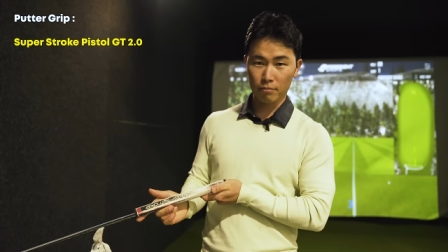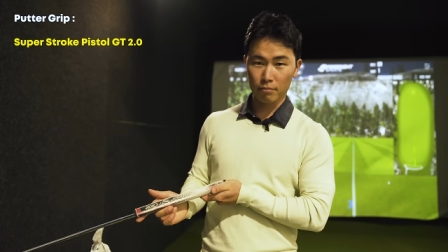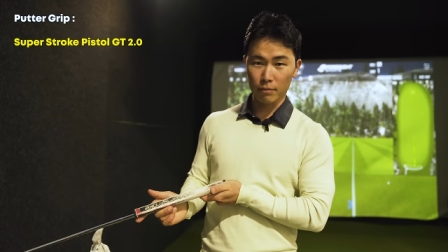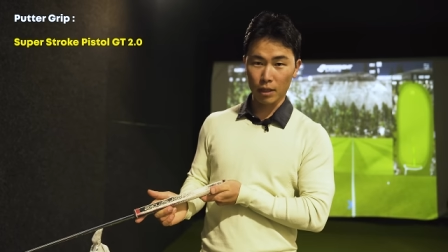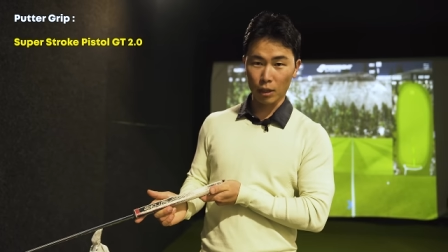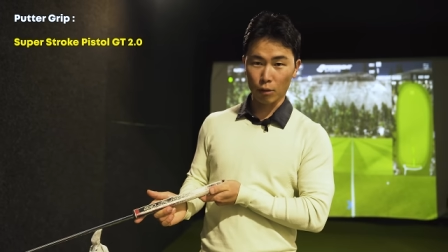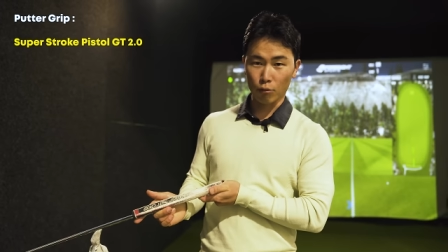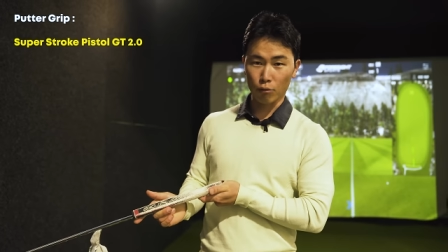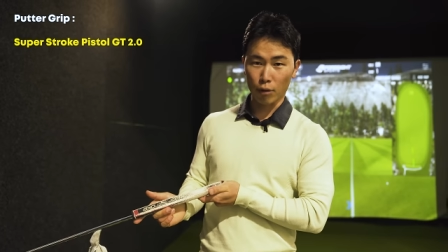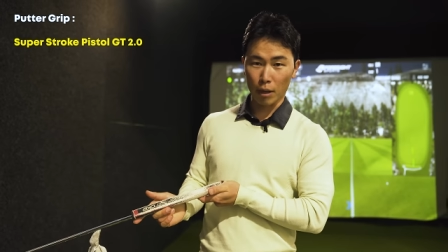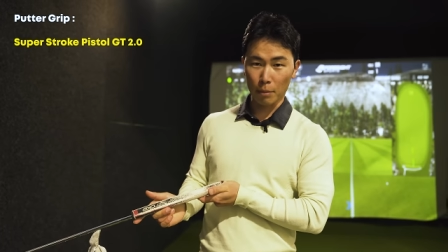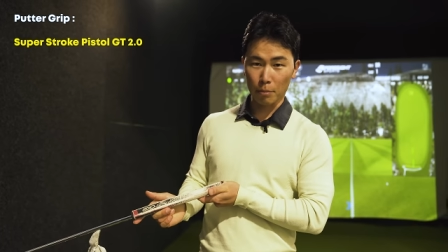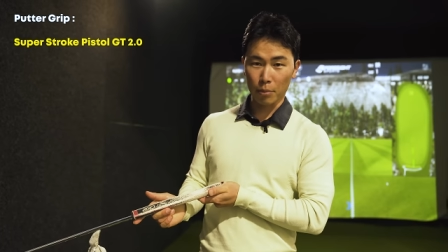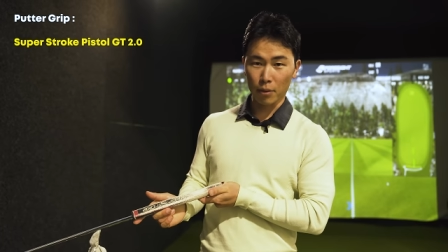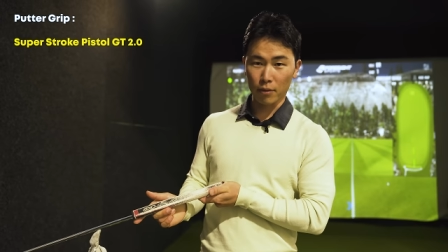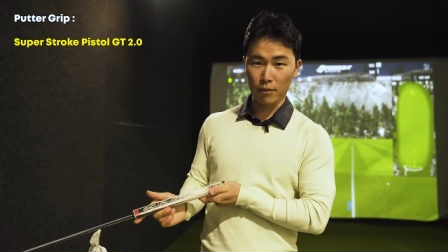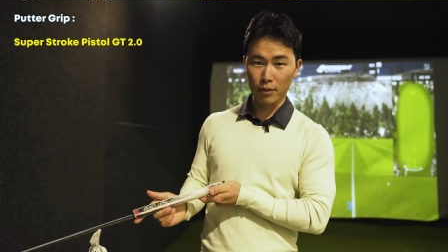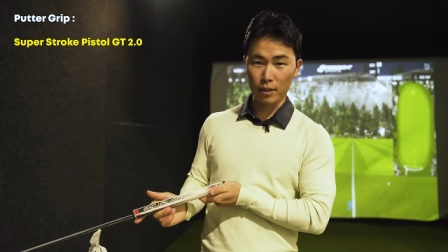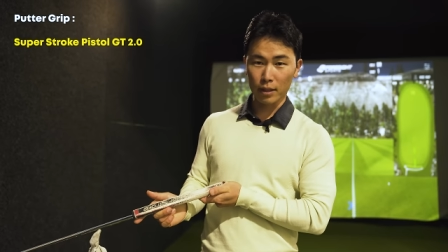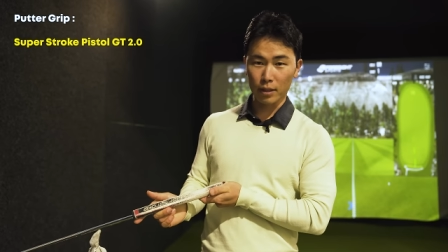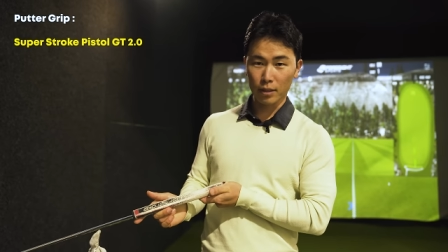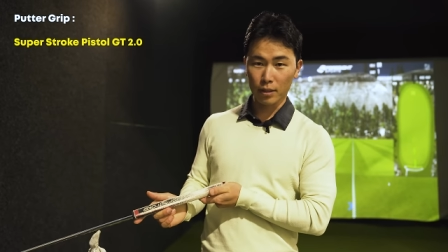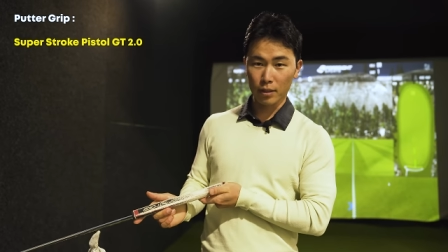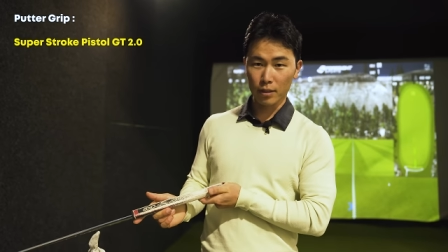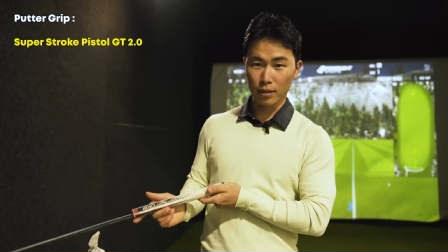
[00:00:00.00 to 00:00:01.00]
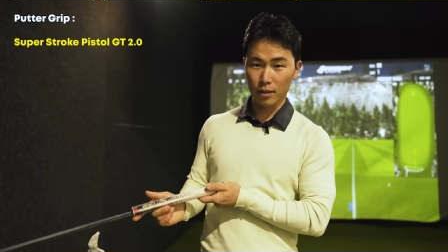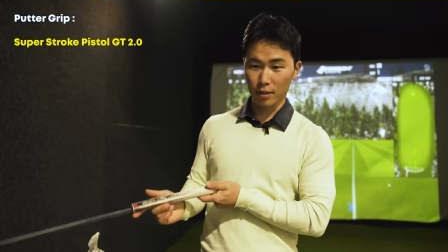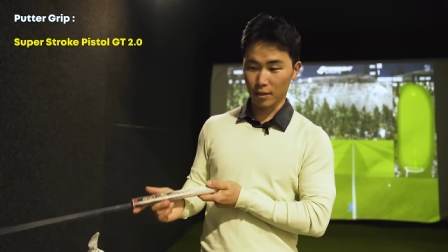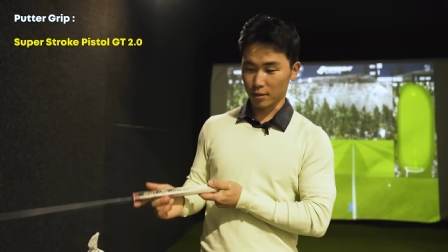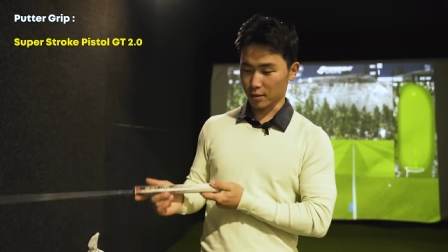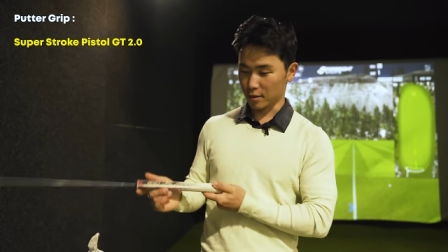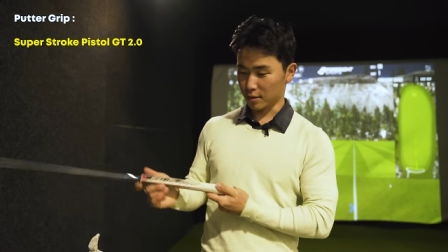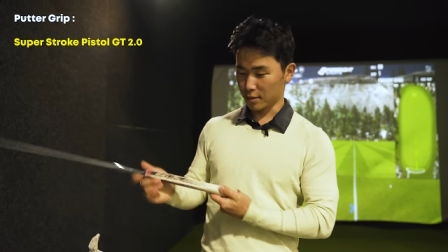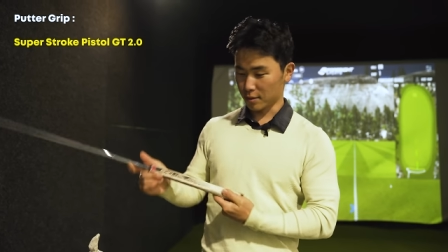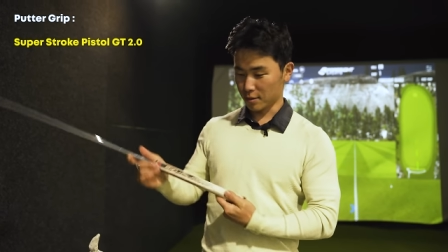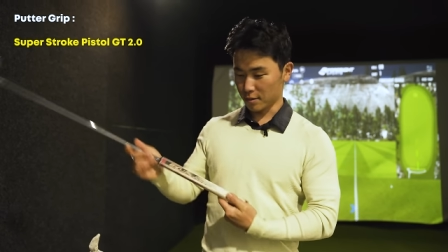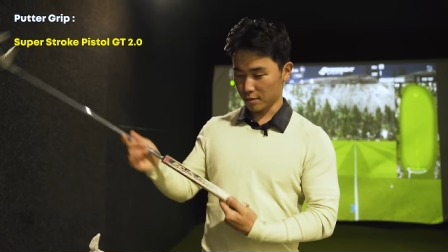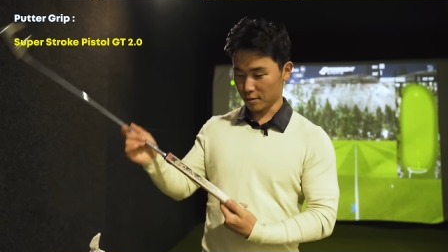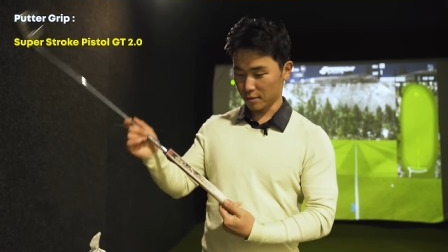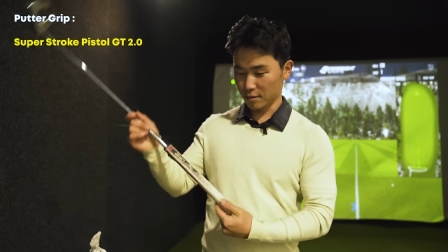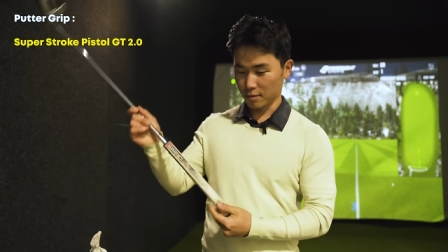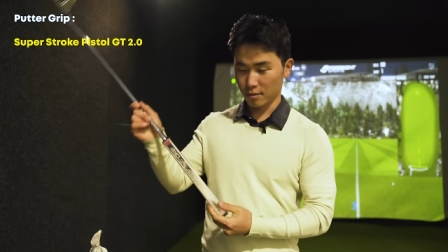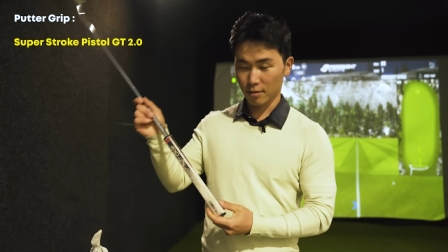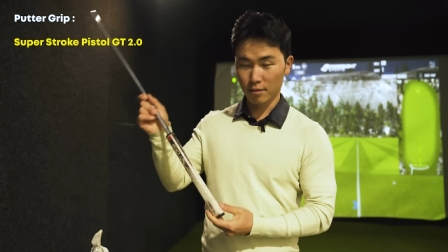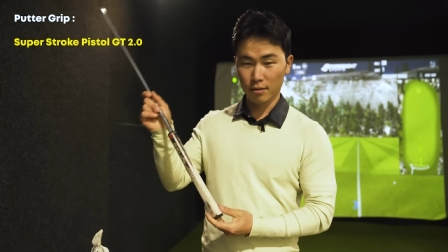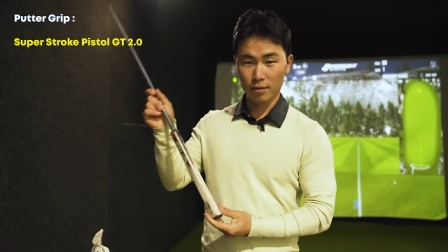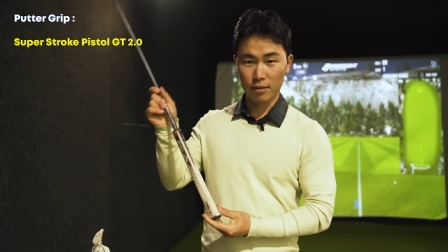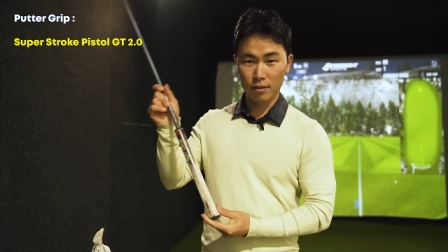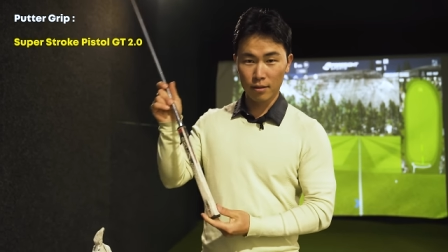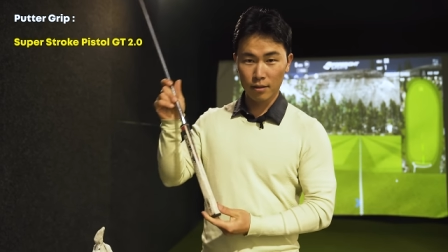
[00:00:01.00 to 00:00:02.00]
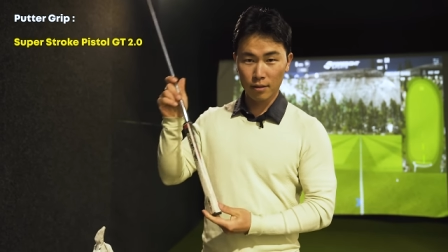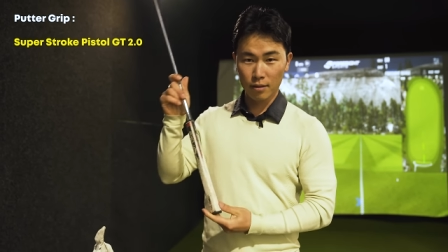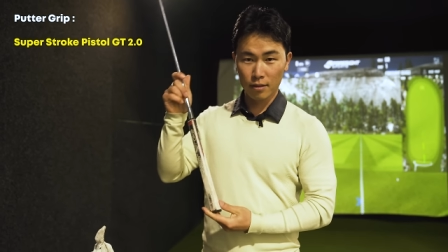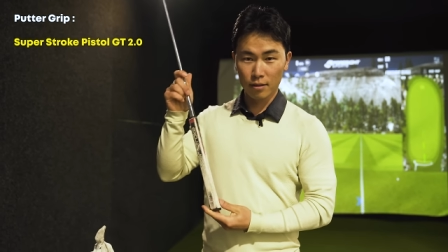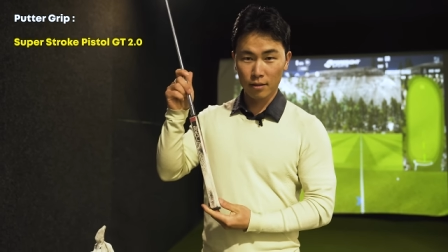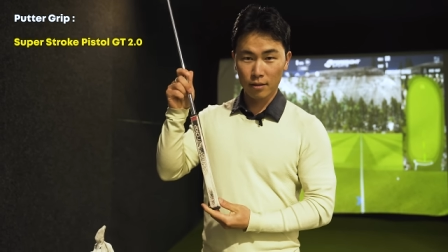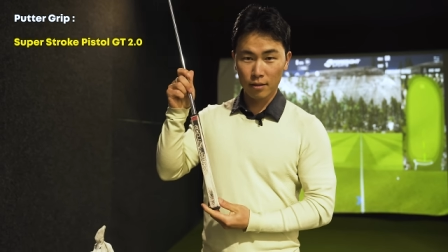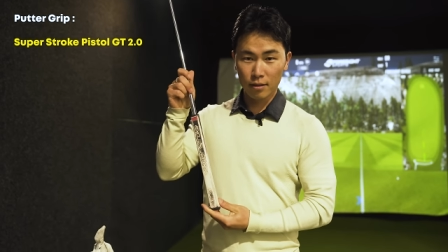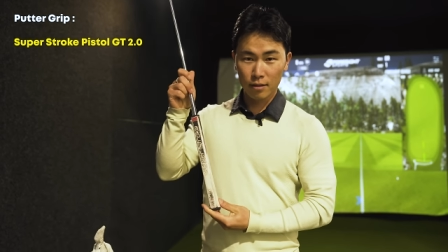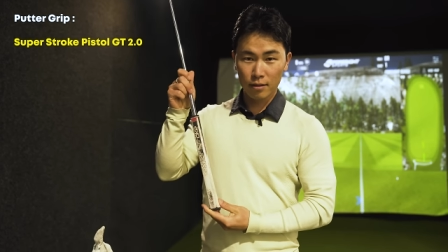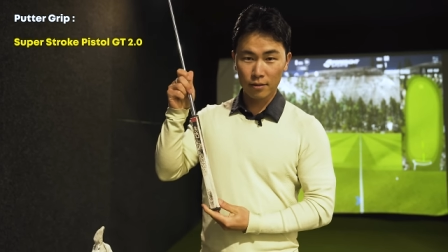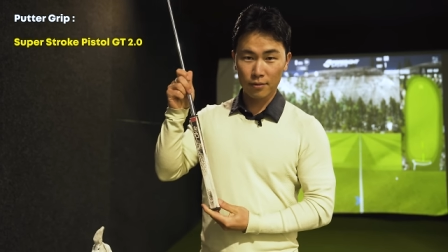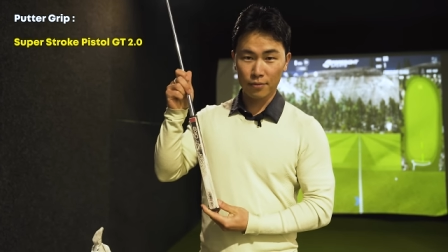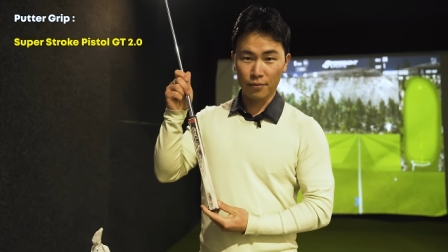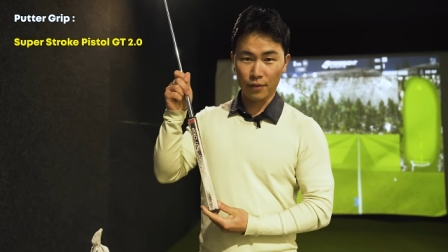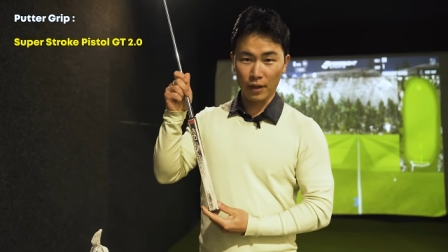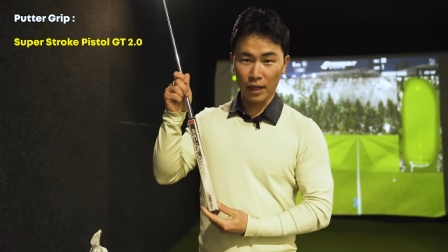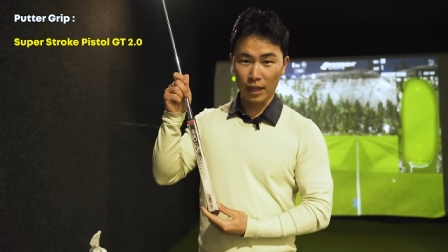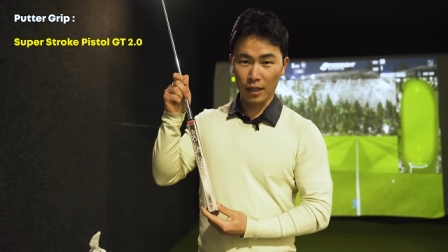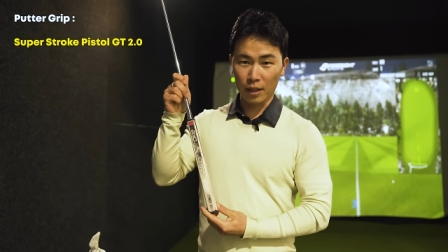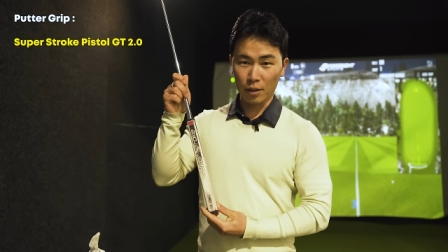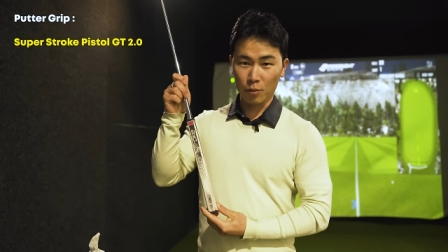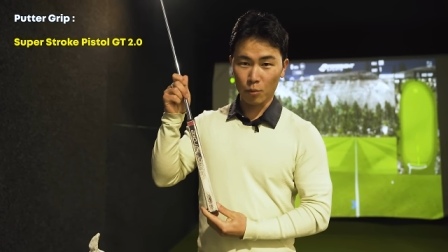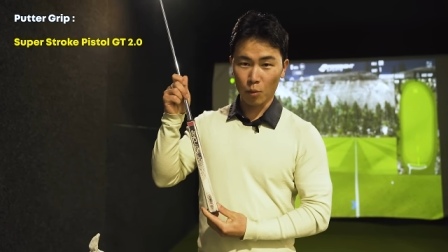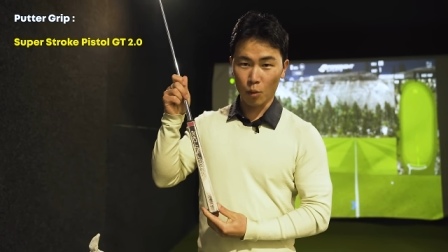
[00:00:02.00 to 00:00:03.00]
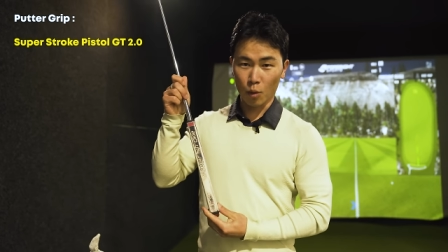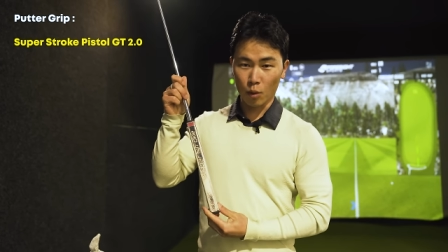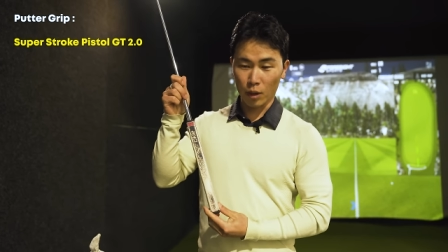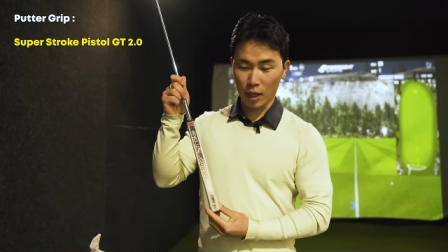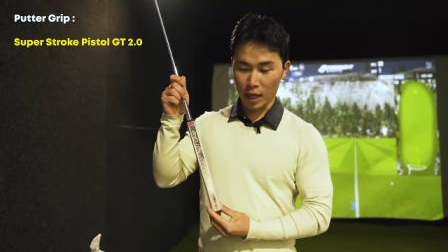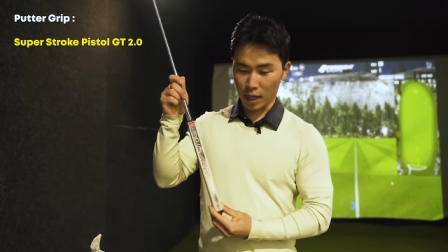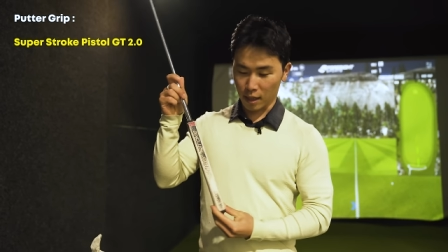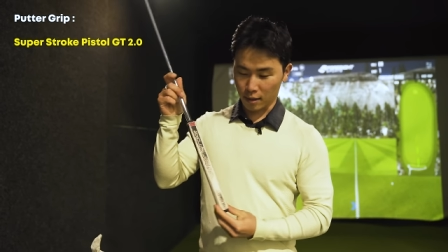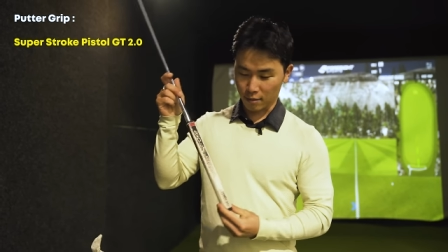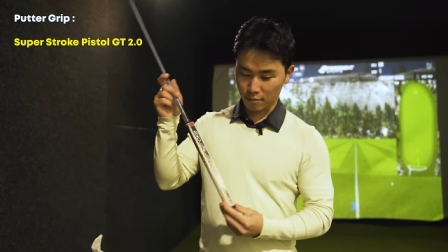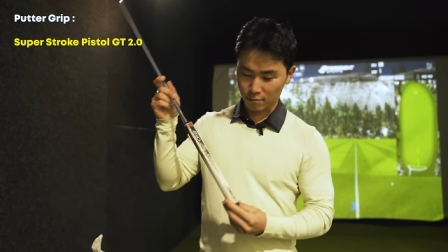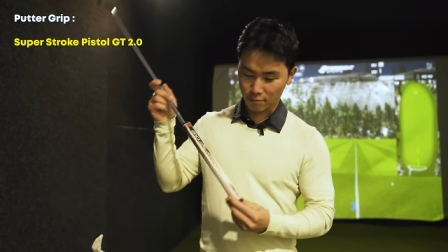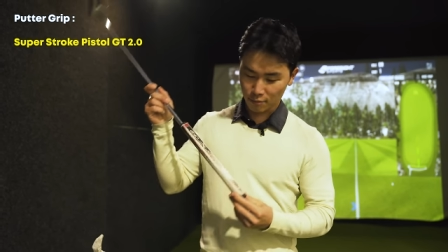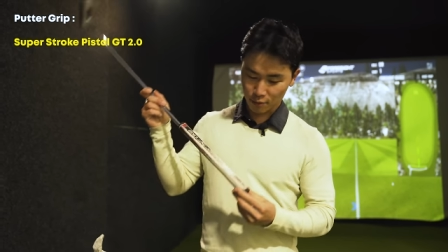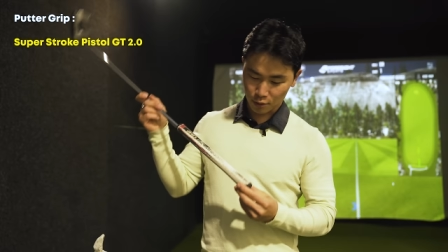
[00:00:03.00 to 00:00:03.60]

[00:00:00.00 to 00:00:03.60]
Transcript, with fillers: the grip of it. It's, it's fairly worn out.